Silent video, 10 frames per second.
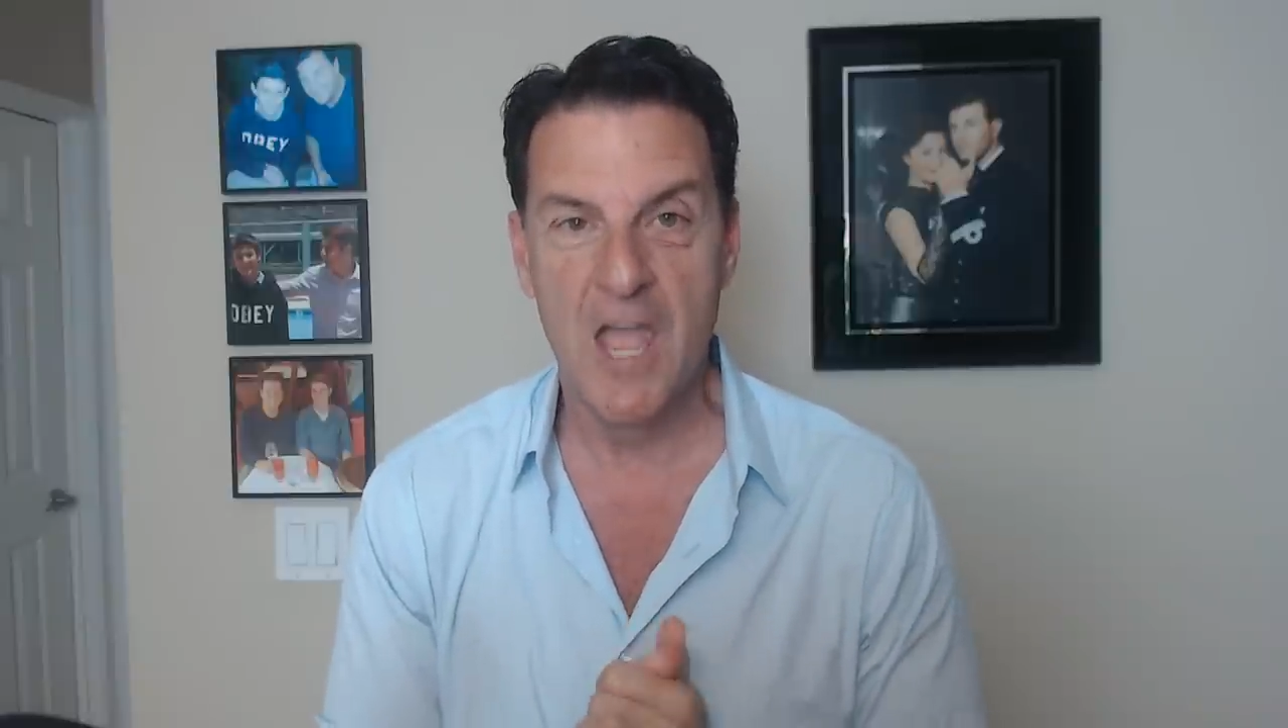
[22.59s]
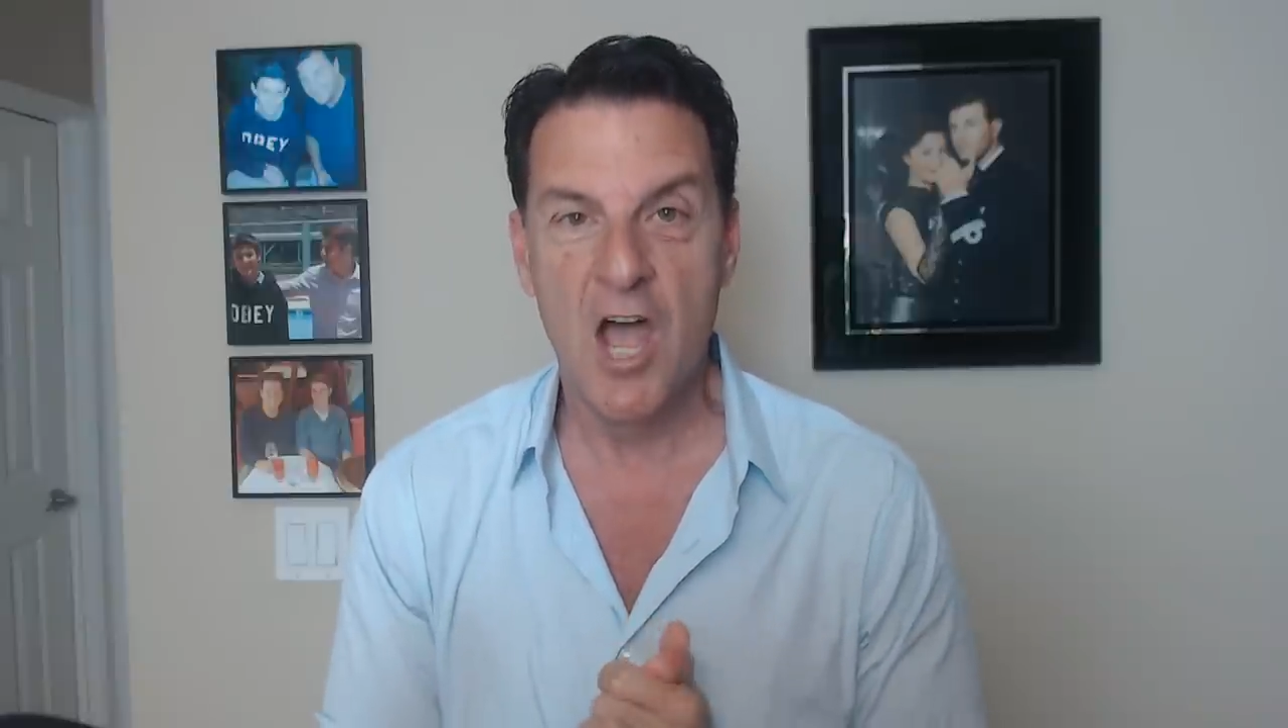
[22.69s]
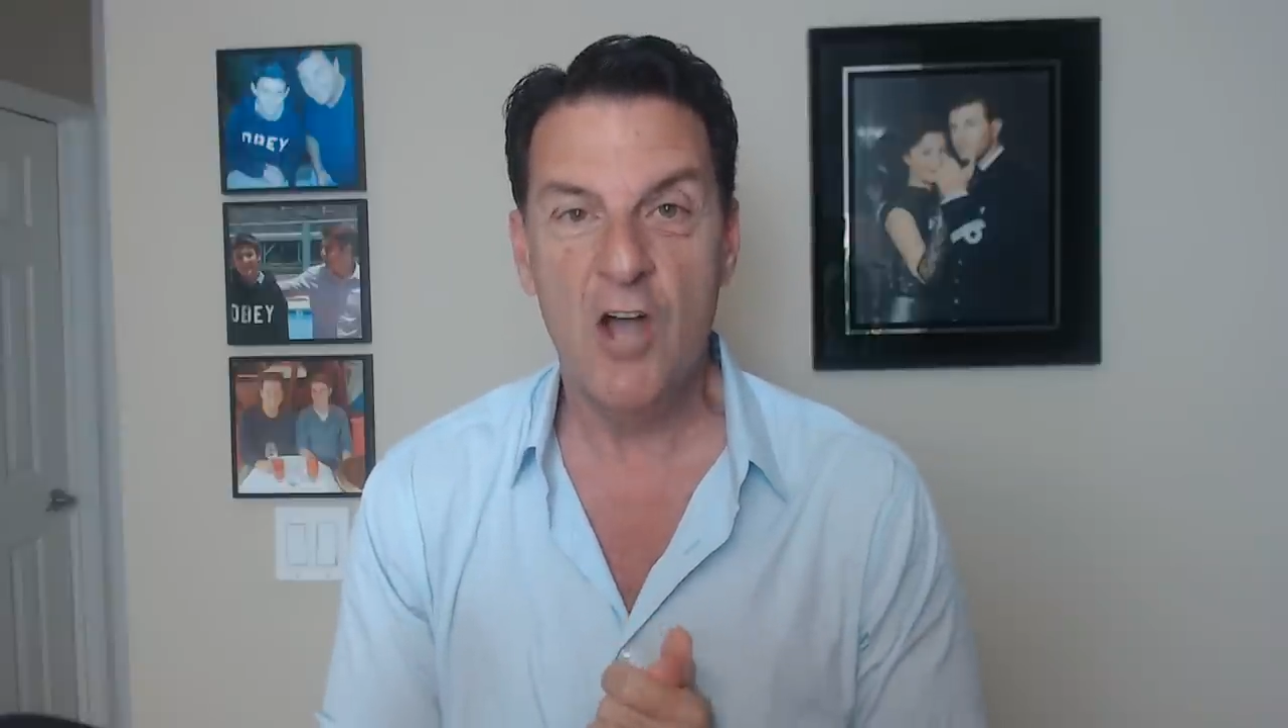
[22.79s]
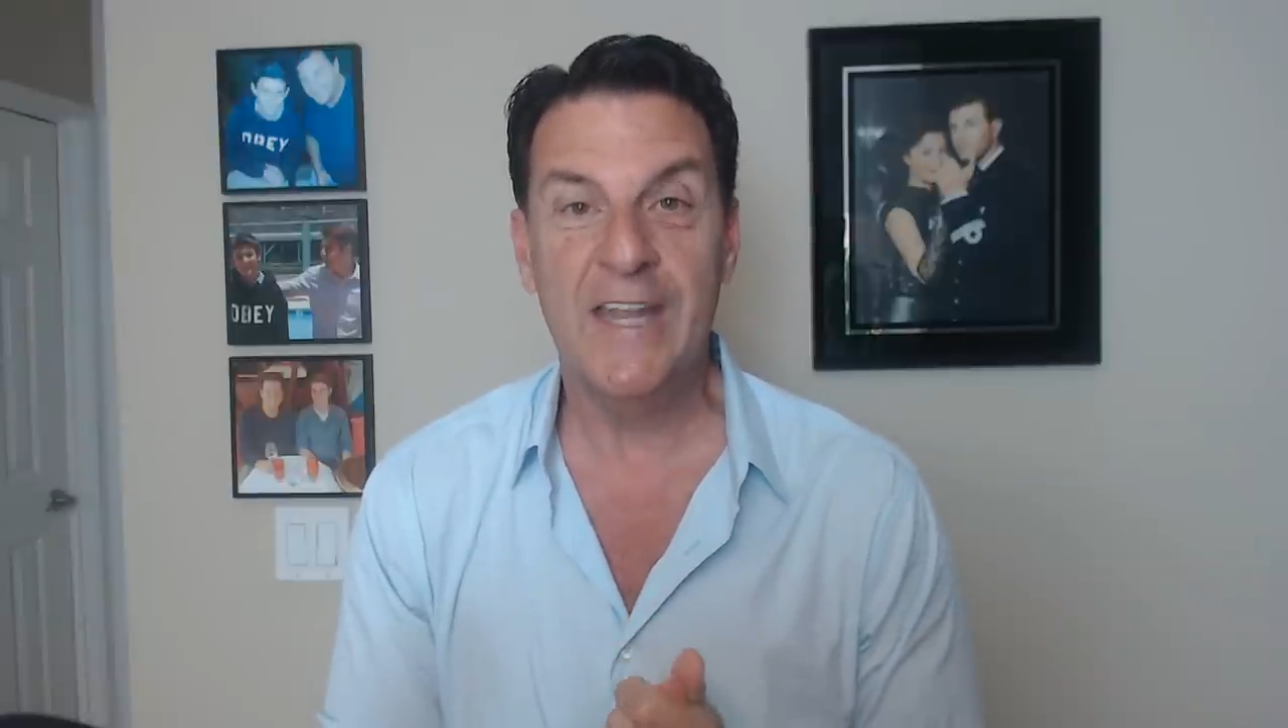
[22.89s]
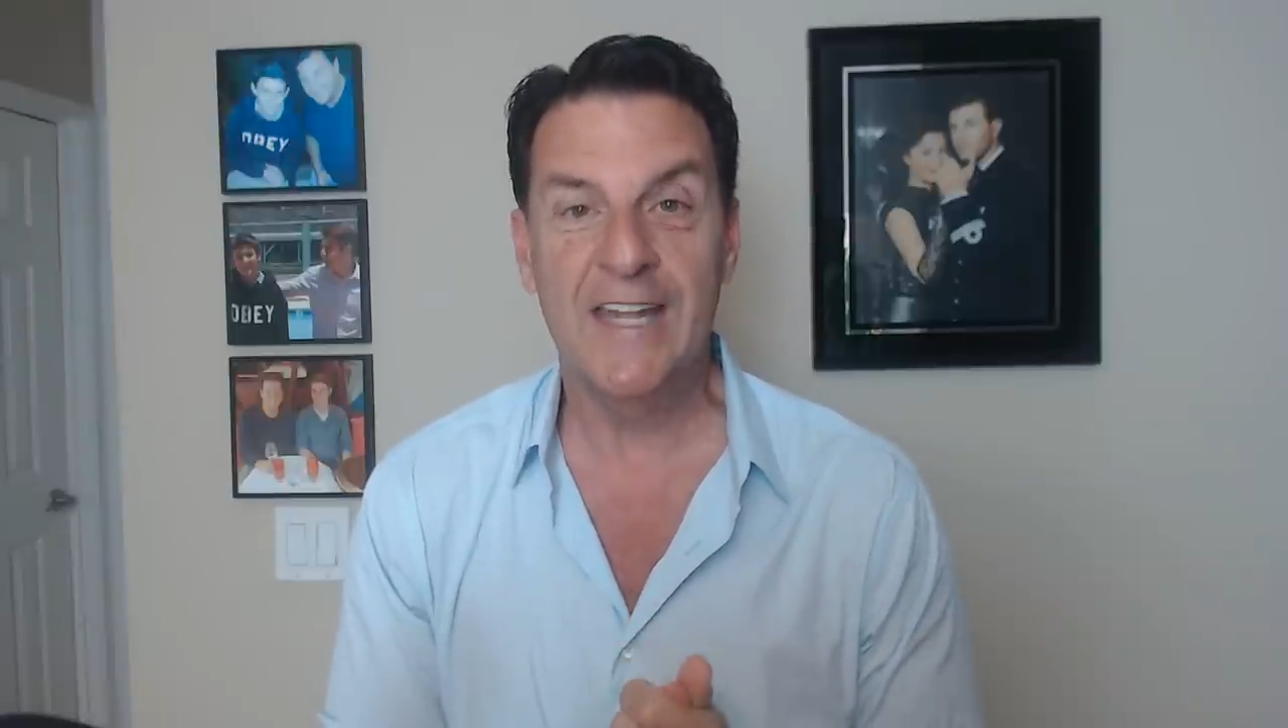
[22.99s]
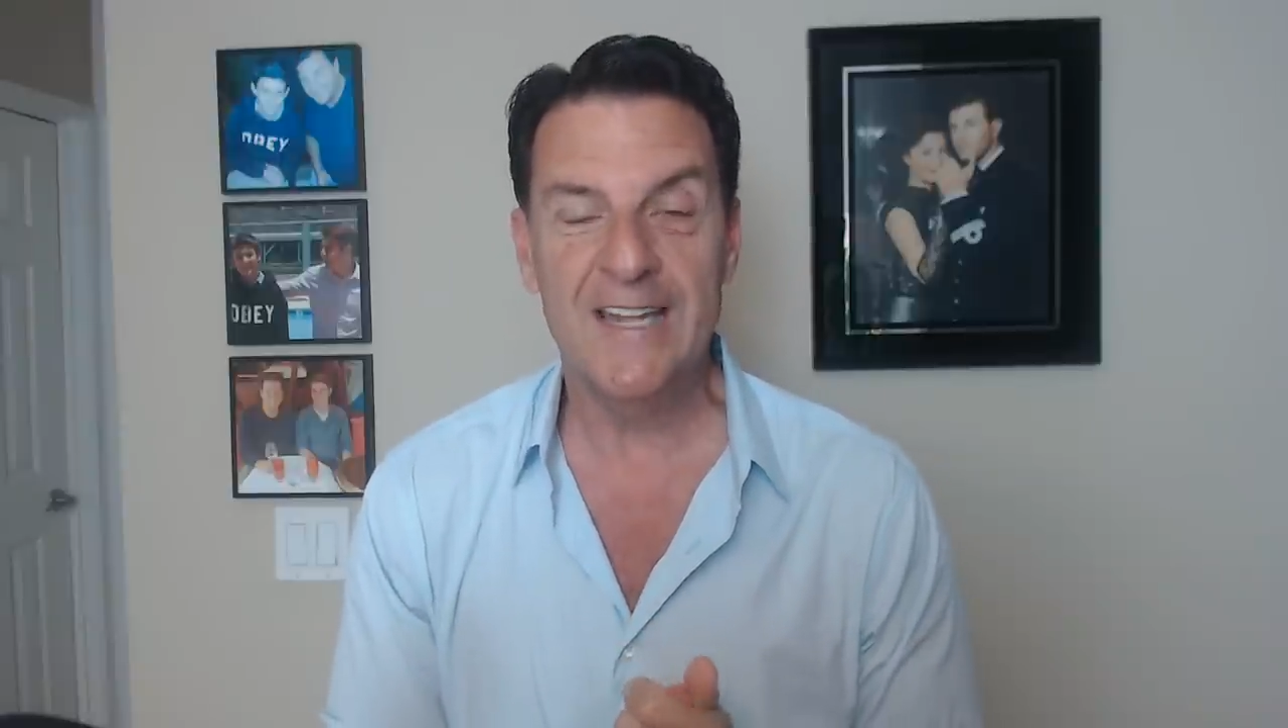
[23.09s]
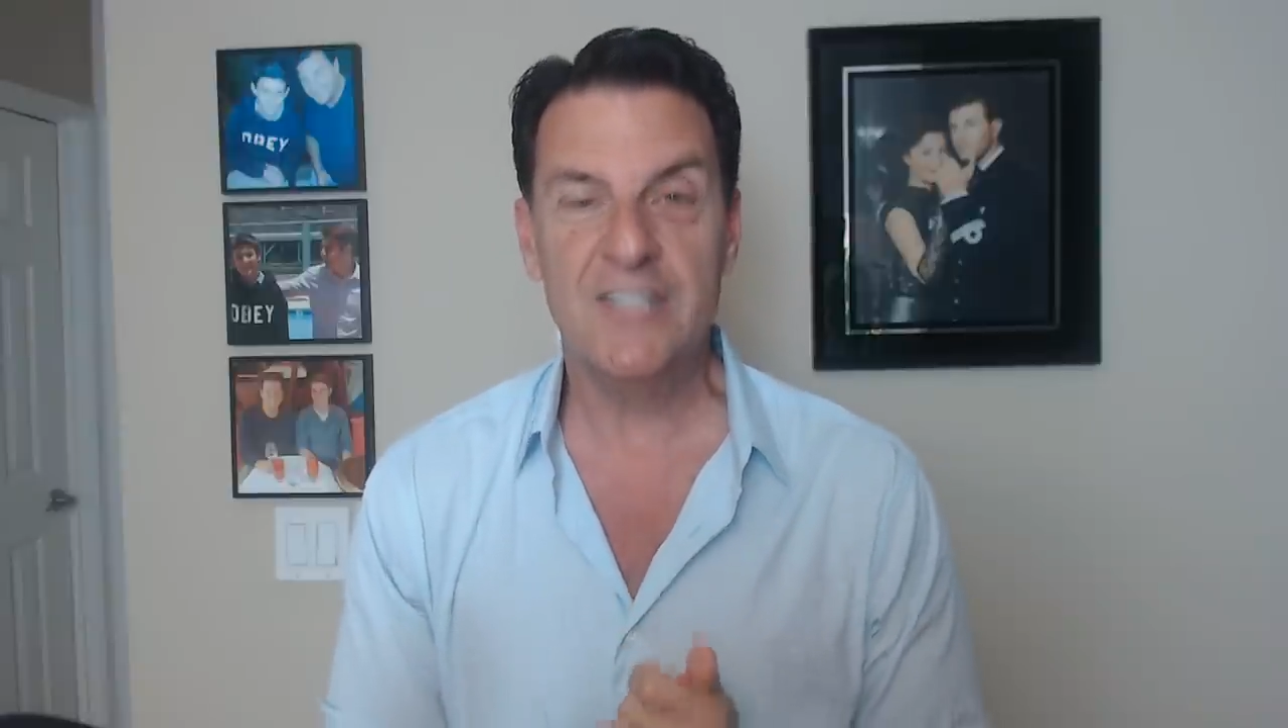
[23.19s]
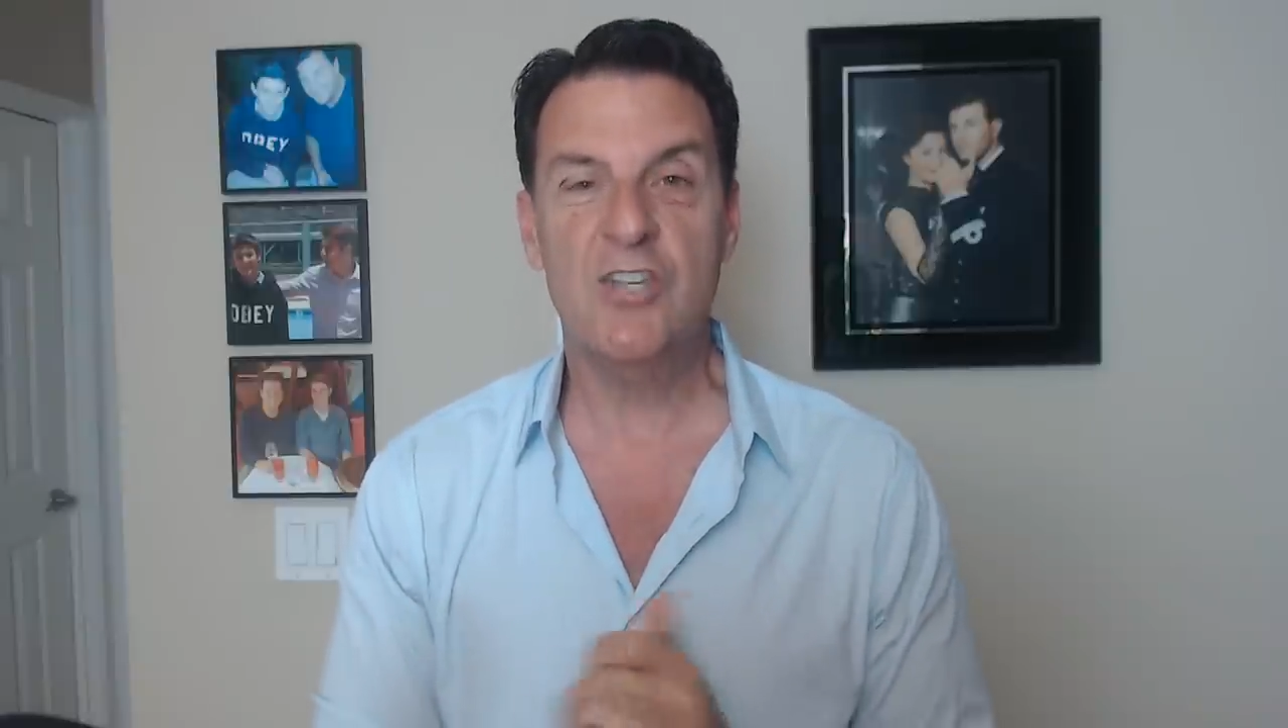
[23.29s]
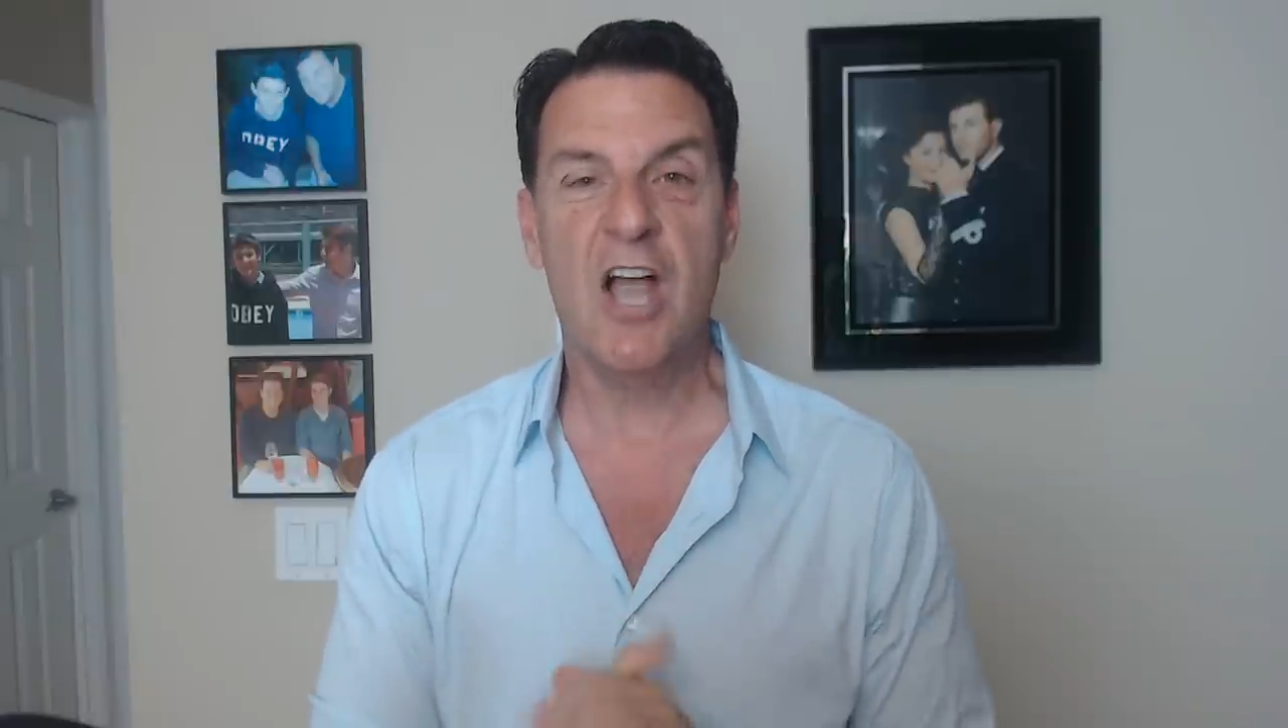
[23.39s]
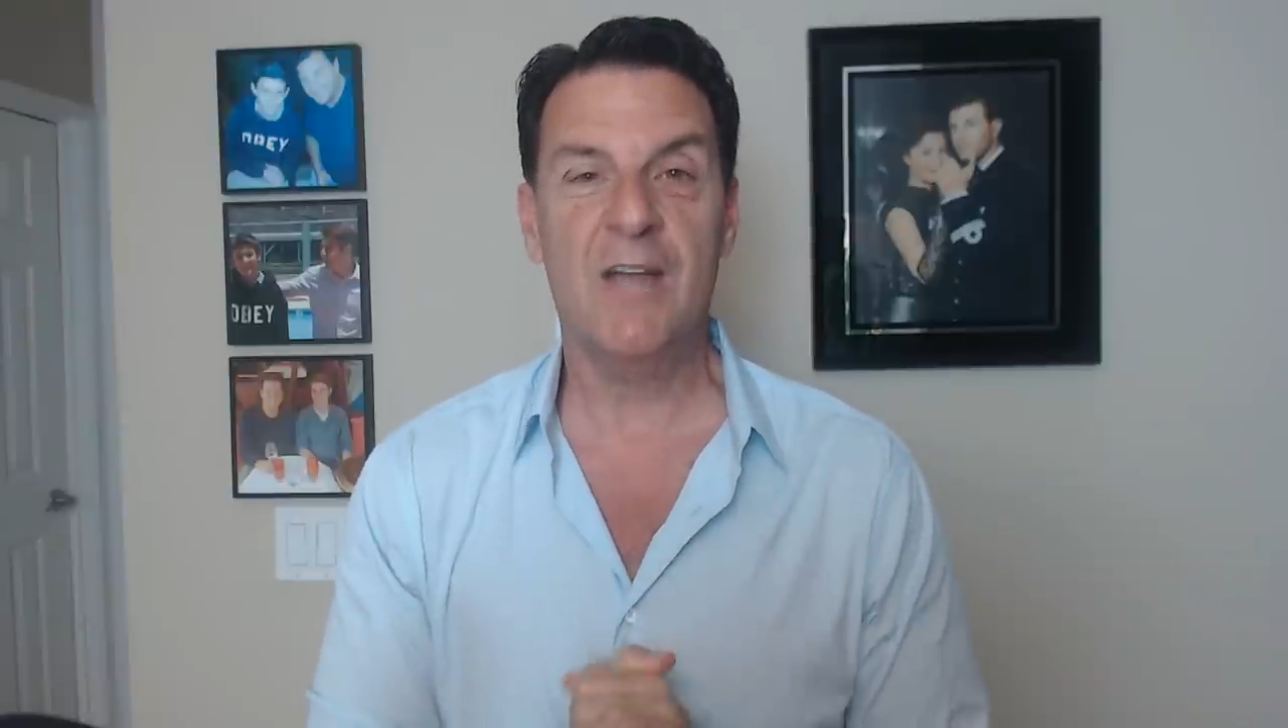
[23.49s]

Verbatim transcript: Okay, let's talk